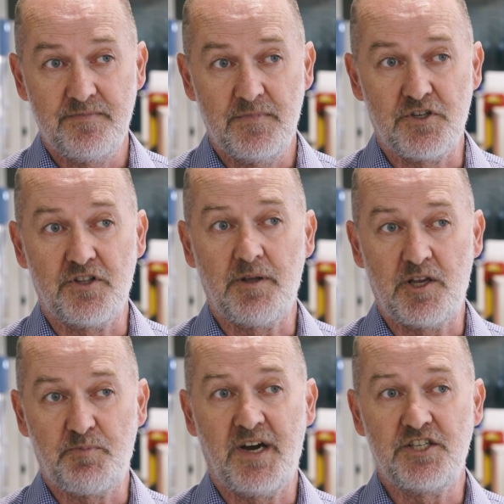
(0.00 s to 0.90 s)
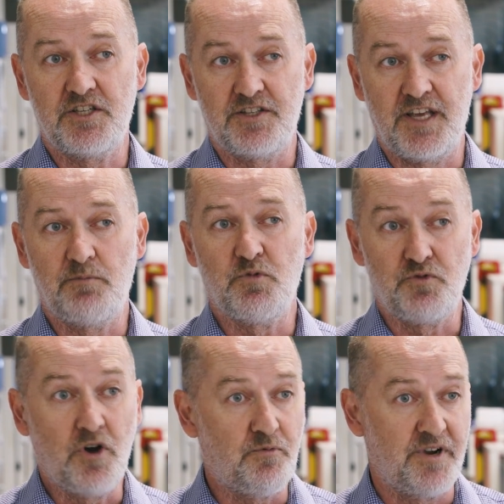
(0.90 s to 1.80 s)
so that those patients then will
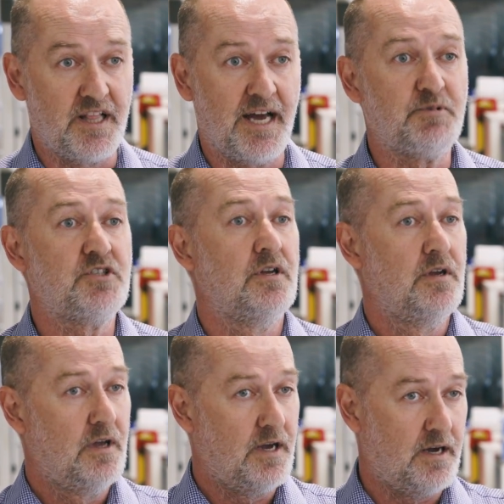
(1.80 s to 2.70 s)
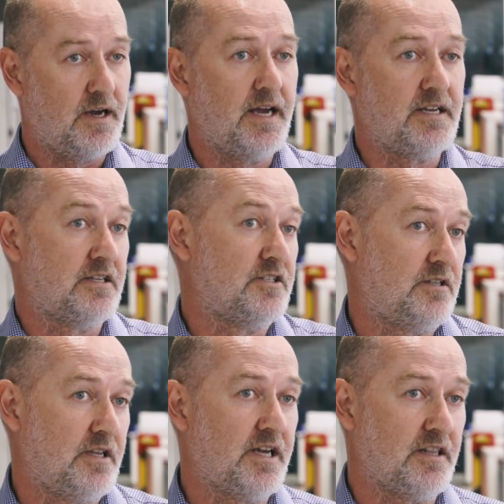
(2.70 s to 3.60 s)
not relapse and
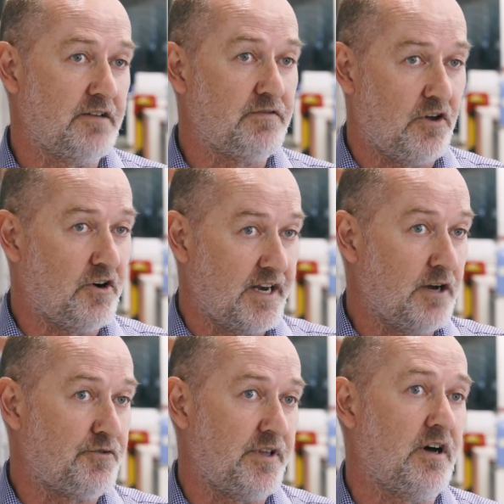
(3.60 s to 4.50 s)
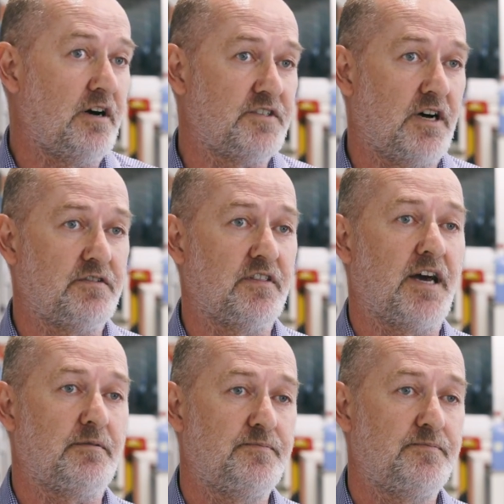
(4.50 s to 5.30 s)
can live long and healthy lives after that.